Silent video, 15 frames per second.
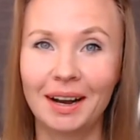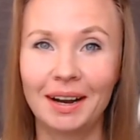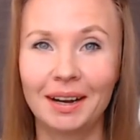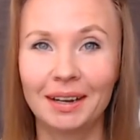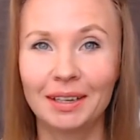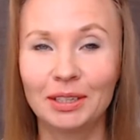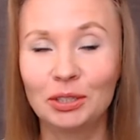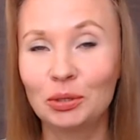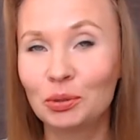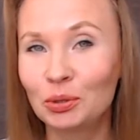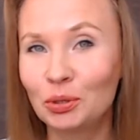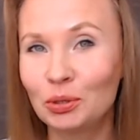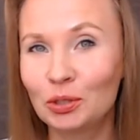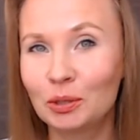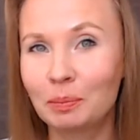I
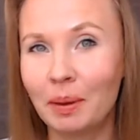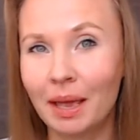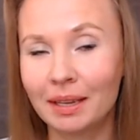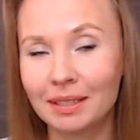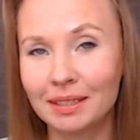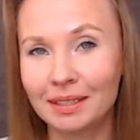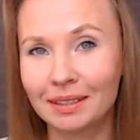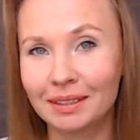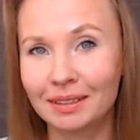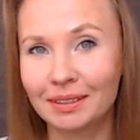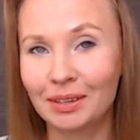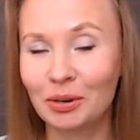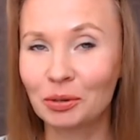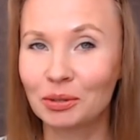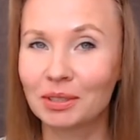don't use
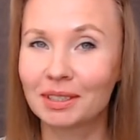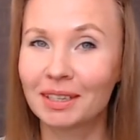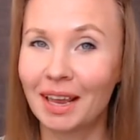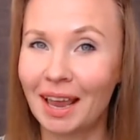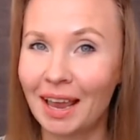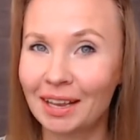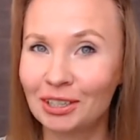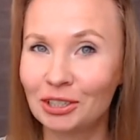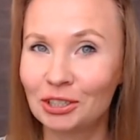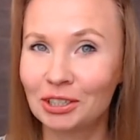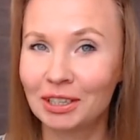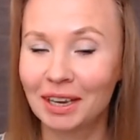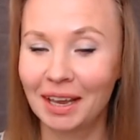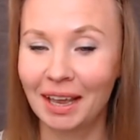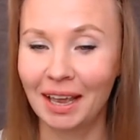pencil or sketch